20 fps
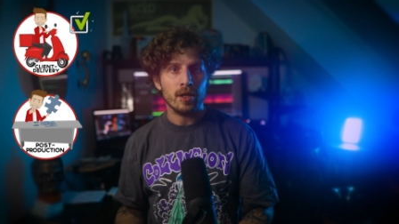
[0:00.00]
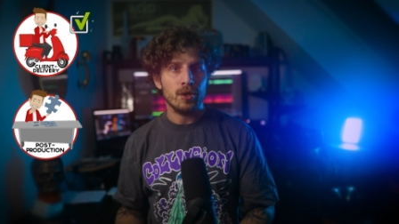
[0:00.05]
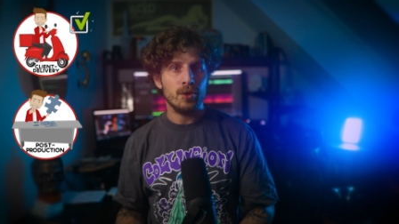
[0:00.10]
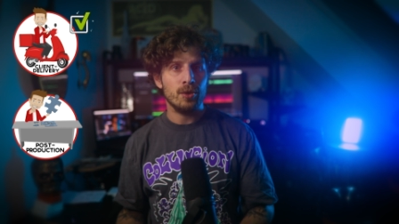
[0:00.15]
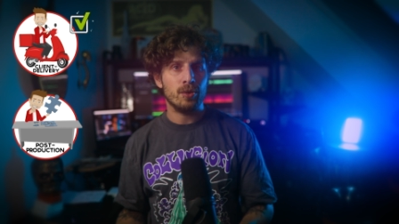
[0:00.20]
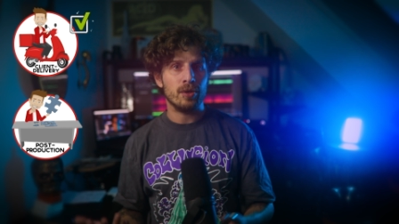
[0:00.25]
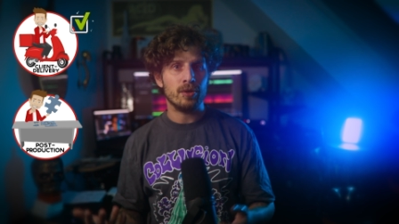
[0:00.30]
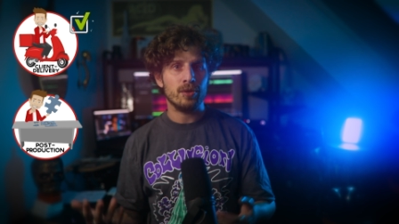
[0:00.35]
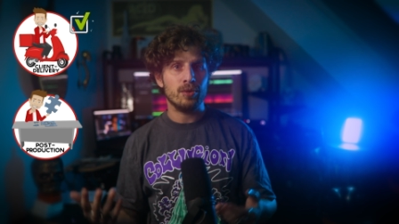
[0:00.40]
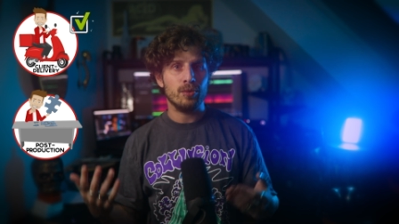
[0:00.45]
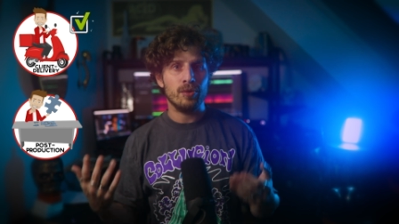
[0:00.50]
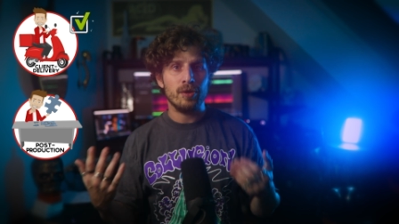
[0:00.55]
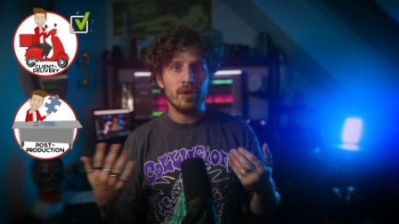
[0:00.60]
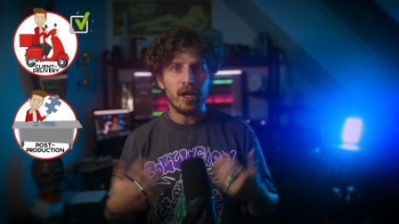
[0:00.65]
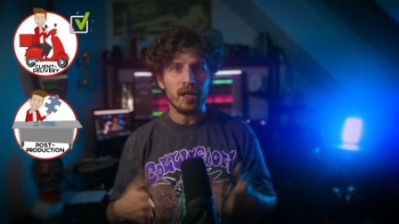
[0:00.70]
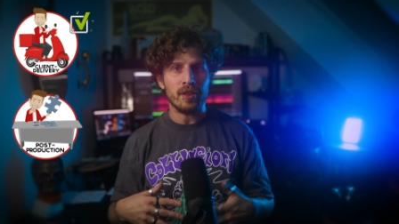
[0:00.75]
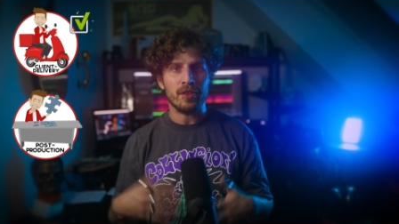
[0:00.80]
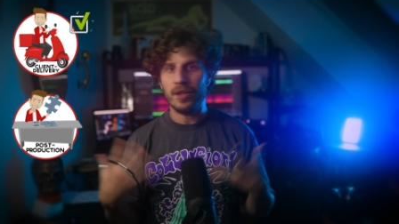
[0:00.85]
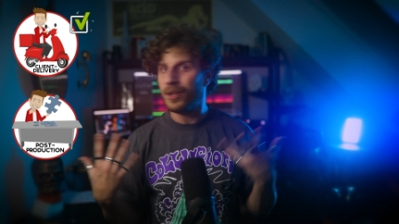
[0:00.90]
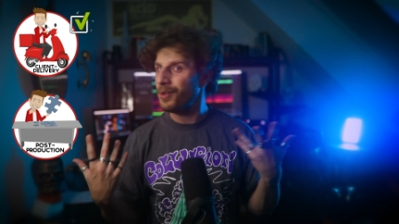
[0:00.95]
you can do
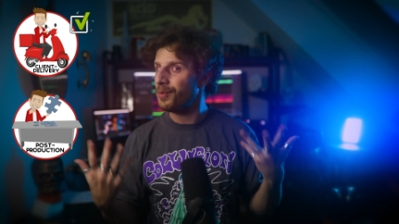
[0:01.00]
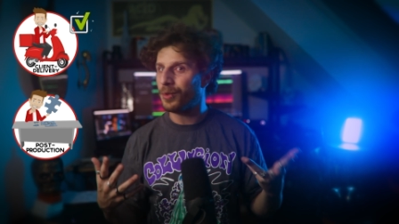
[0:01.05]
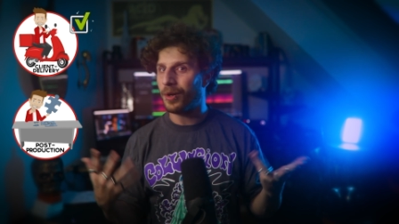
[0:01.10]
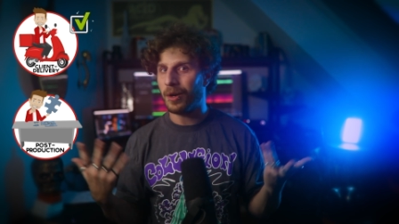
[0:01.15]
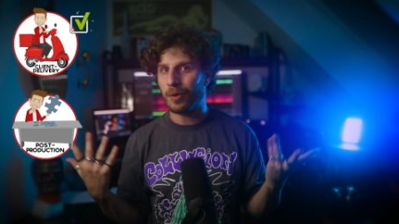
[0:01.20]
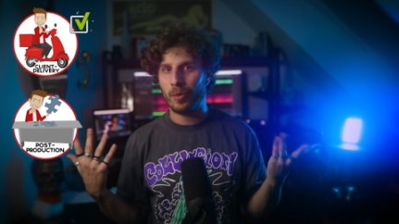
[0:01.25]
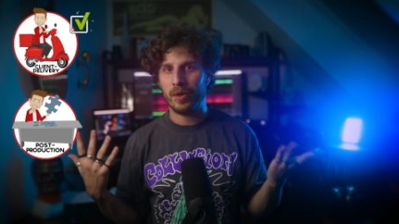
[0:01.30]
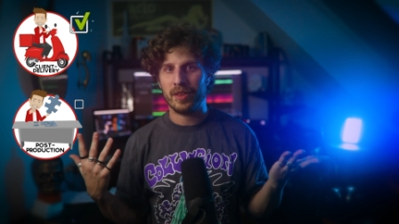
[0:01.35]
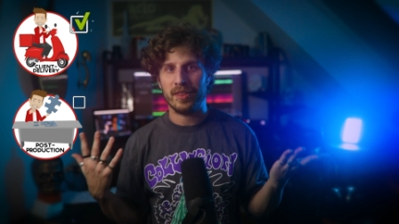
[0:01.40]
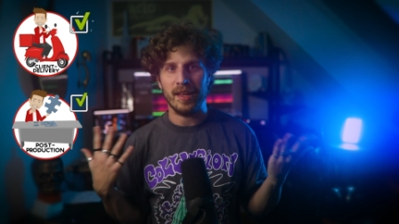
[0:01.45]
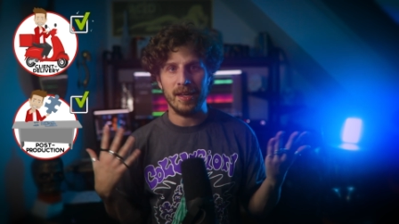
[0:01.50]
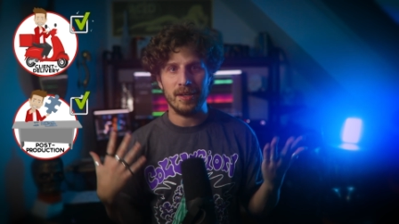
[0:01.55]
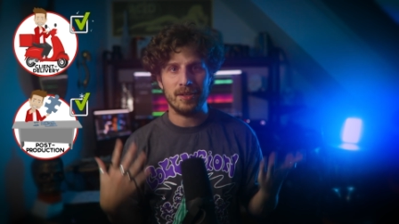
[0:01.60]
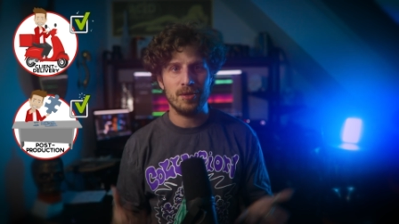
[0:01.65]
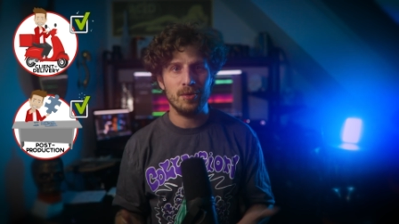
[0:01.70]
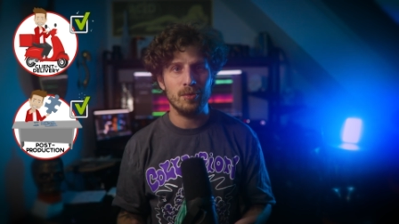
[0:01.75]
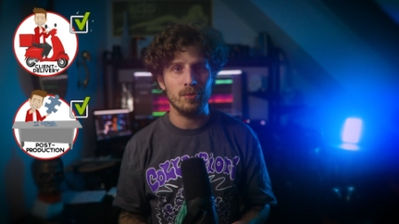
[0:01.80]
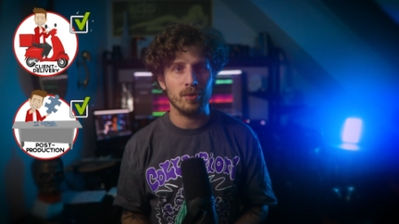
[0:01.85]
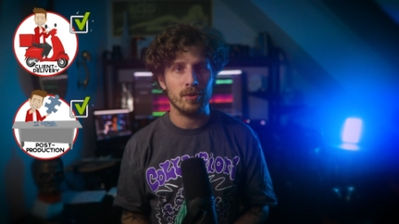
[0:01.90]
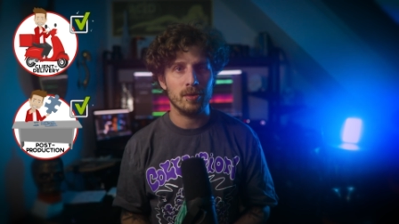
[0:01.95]
nothing wrong with that
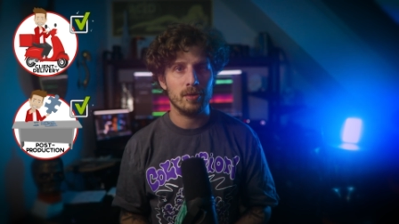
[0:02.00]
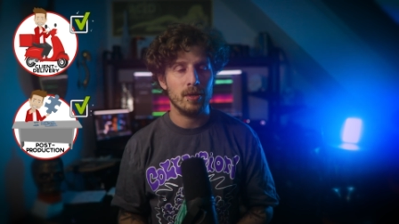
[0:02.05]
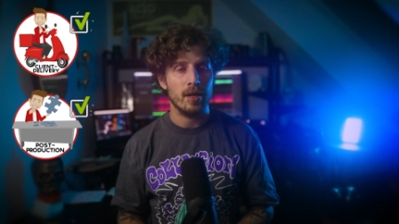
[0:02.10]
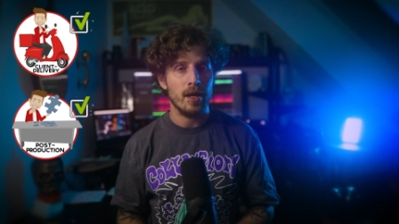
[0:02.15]
too.